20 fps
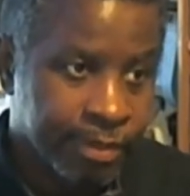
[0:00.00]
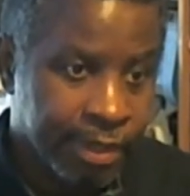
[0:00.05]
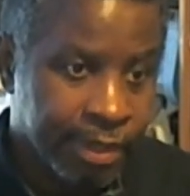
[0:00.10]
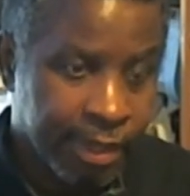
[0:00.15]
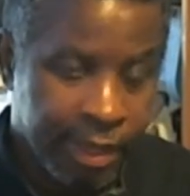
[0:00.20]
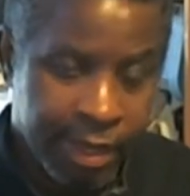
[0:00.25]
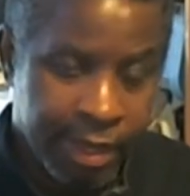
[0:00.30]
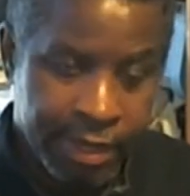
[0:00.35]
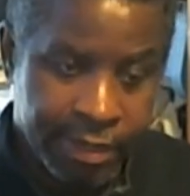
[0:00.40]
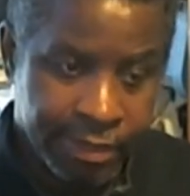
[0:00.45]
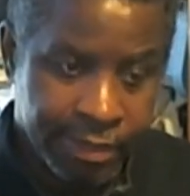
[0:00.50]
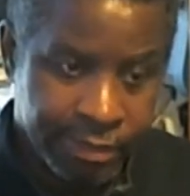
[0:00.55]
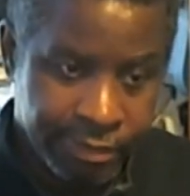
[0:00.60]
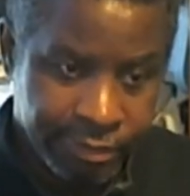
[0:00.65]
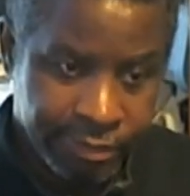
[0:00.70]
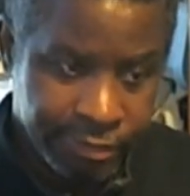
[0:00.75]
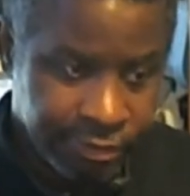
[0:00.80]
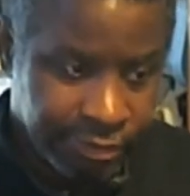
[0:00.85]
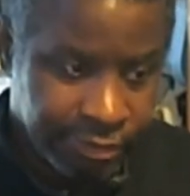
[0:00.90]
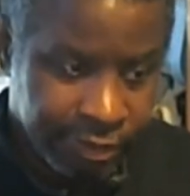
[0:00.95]
and
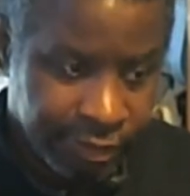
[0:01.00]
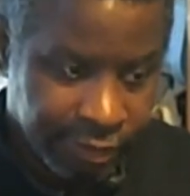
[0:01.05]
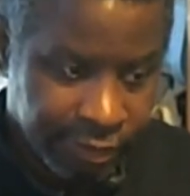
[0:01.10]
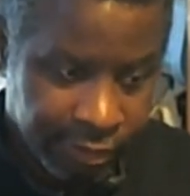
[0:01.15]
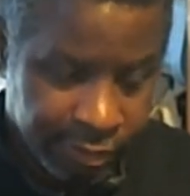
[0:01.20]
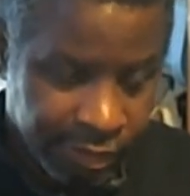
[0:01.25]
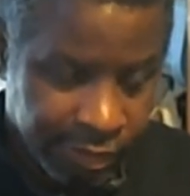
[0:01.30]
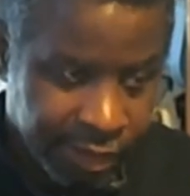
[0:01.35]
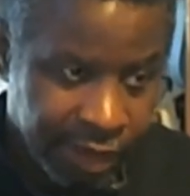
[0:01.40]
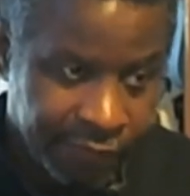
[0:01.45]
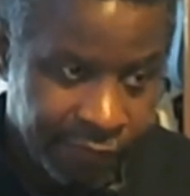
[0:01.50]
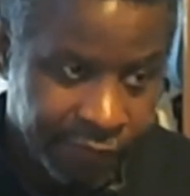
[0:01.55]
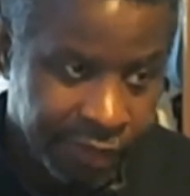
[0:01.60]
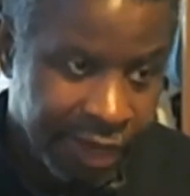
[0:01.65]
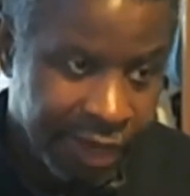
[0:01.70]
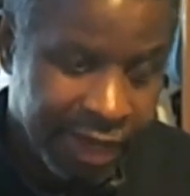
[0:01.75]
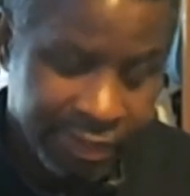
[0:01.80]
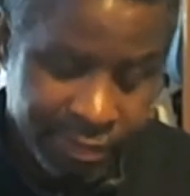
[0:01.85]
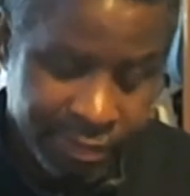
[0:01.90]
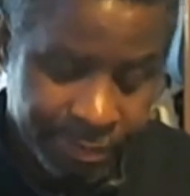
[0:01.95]
the cover
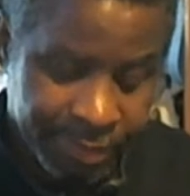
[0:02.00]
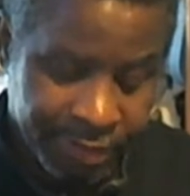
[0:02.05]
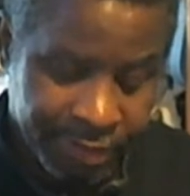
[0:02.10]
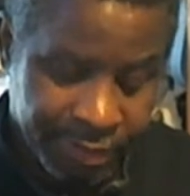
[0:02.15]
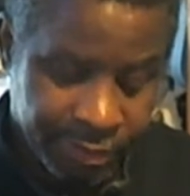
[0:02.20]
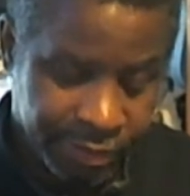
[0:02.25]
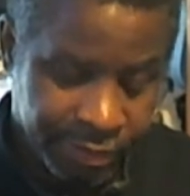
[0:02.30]
got to me, you know,